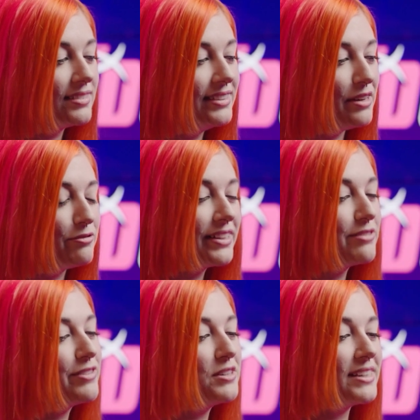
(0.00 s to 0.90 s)
Yeah, I
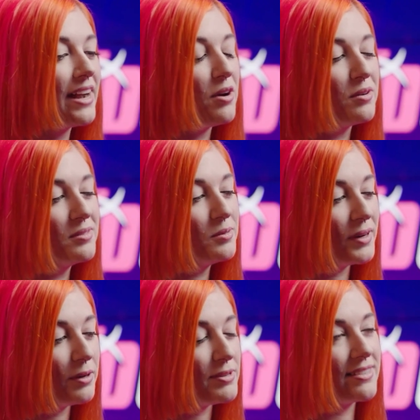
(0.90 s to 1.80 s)
finally figured it out
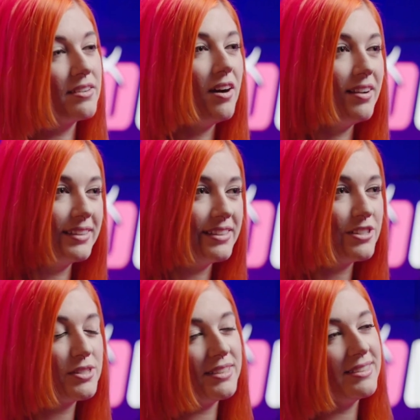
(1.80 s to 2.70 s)
when I was in
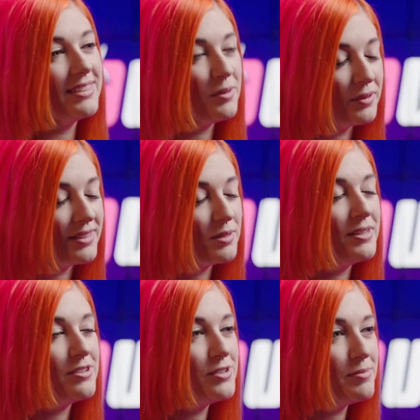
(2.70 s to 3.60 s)
college that I wanted to
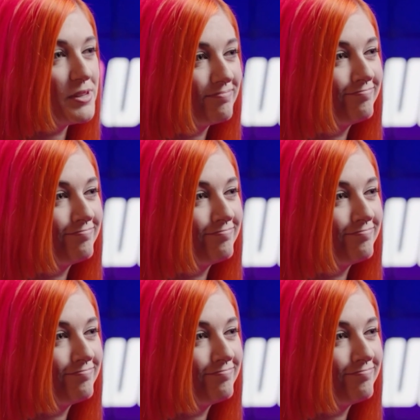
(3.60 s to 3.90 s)
be a streamer.